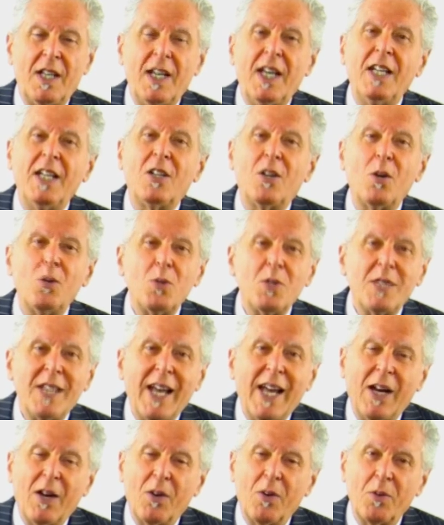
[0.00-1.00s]
It goes
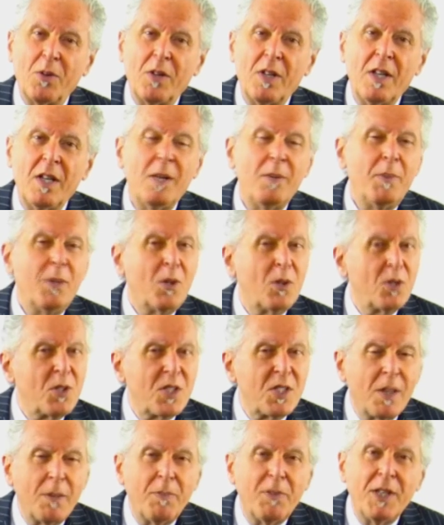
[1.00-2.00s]
down
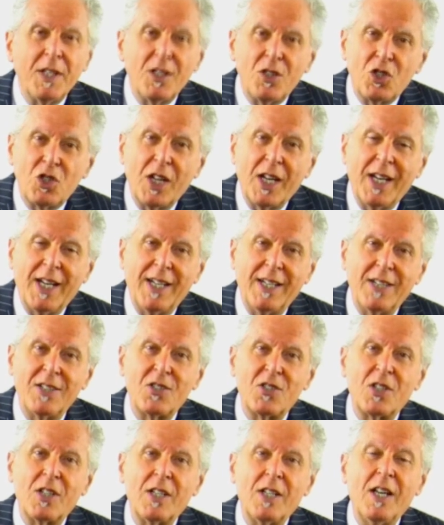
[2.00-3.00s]
because something
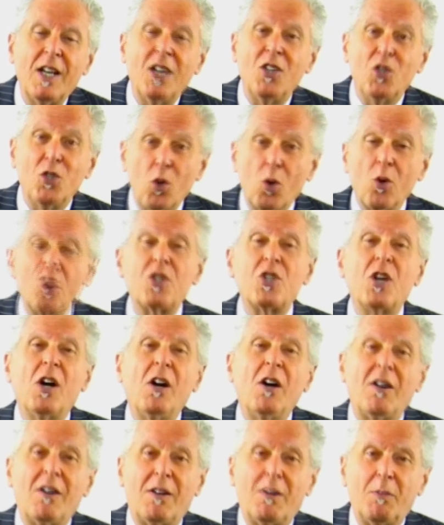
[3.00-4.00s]
changed. Your
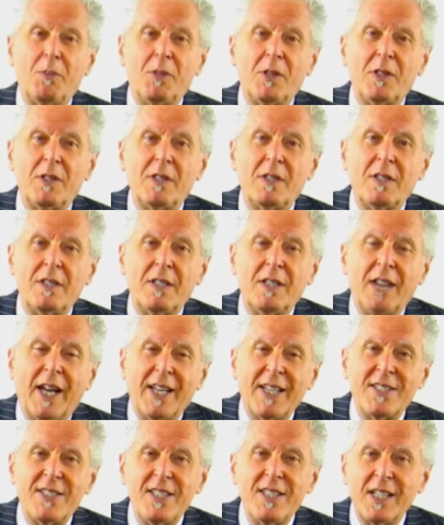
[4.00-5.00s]
job
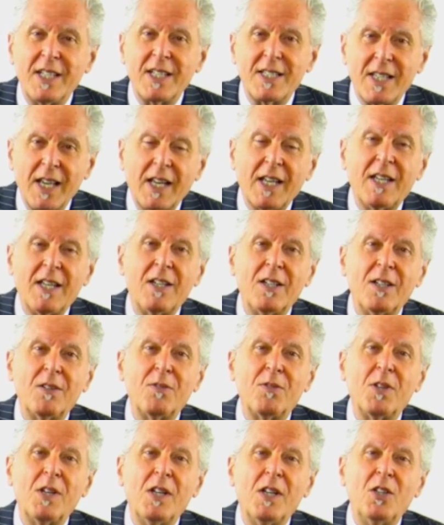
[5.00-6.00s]
as the executive,
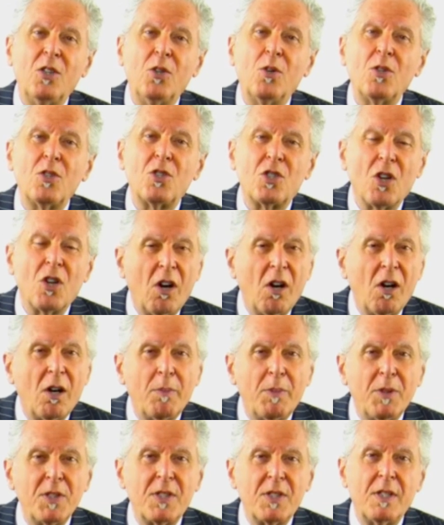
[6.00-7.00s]
your
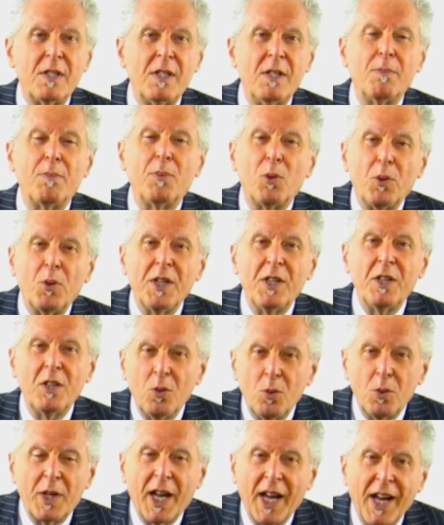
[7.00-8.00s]
job as the employee
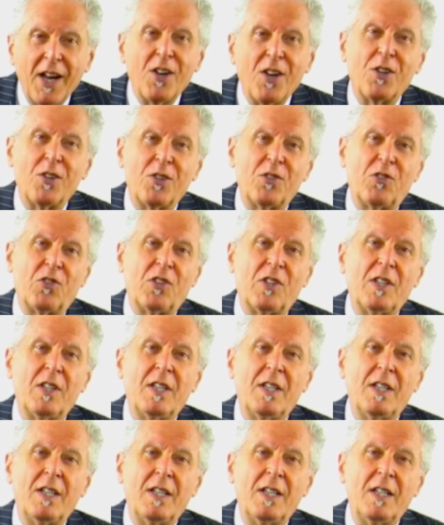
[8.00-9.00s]
who cares,
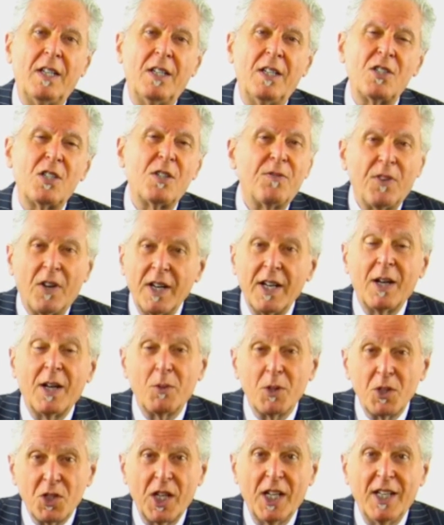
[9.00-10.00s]
is to find out
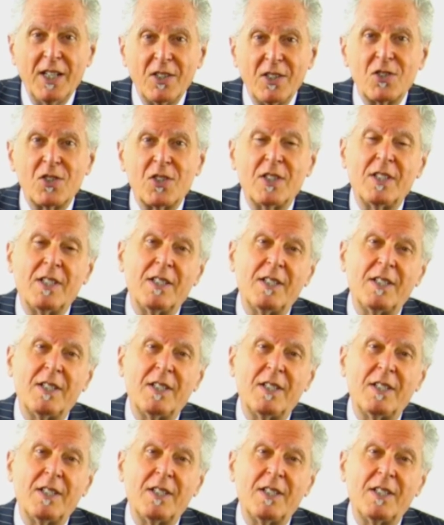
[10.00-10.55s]
what changed.